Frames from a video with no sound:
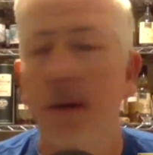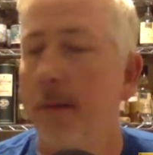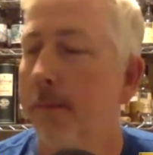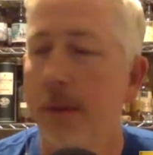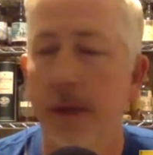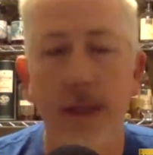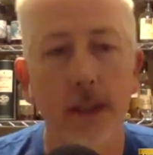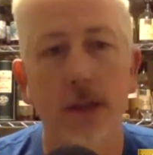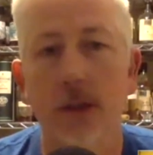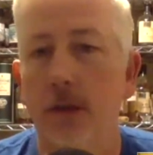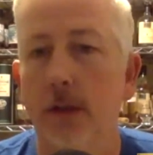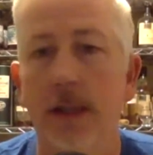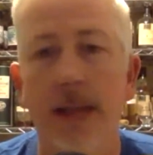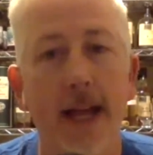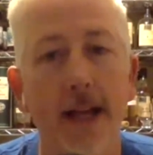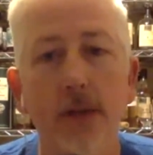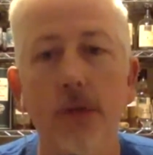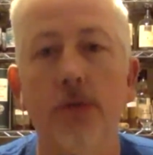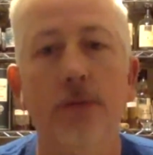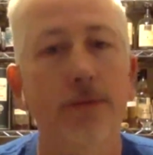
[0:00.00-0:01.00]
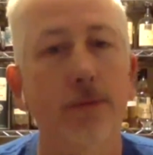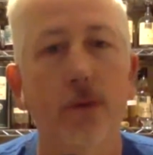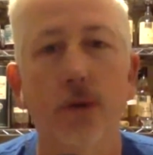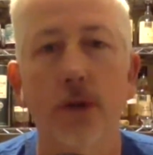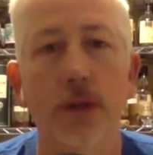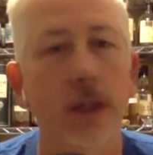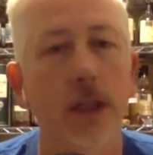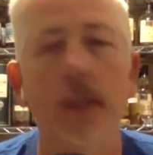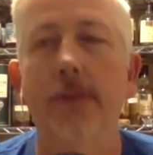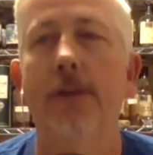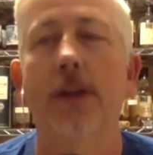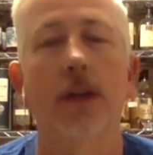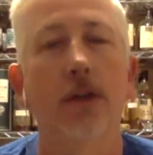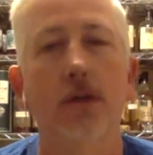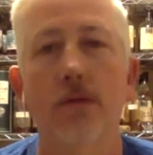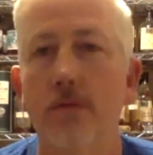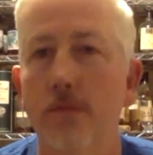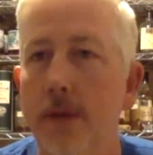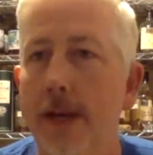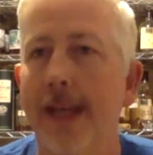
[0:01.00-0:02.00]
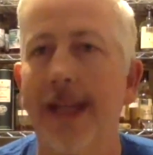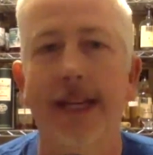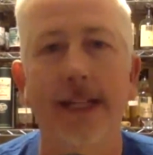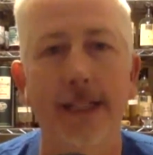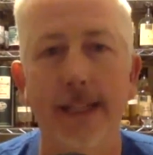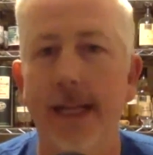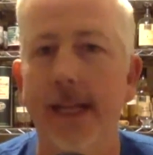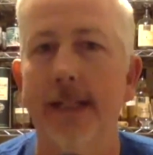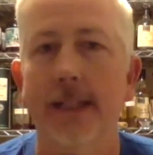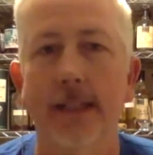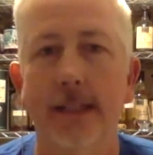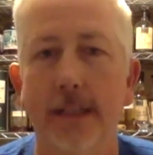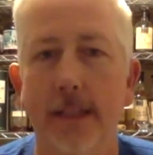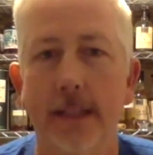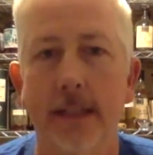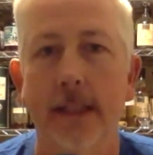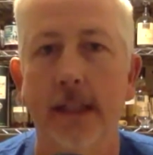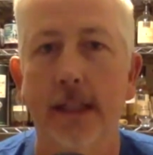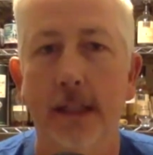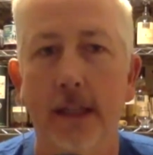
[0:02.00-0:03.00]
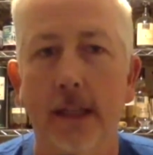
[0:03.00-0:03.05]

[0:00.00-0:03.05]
Bring it to Orlando, Florida. You'll have a great attendance.